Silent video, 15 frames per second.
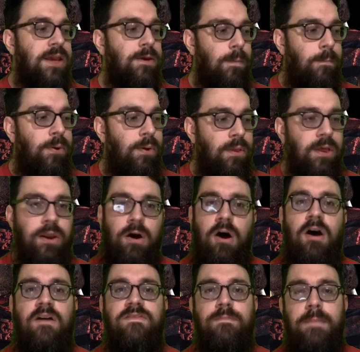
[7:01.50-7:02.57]
could pull it
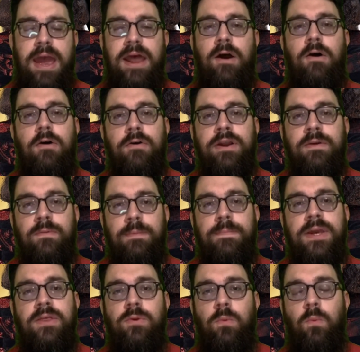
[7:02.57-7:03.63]
off, Matt Hardy would
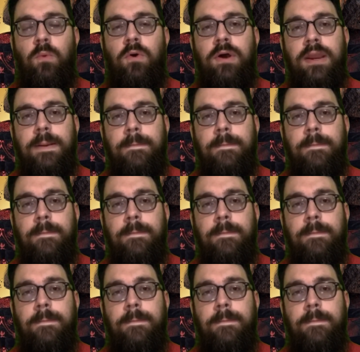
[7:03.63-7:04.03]
be the one.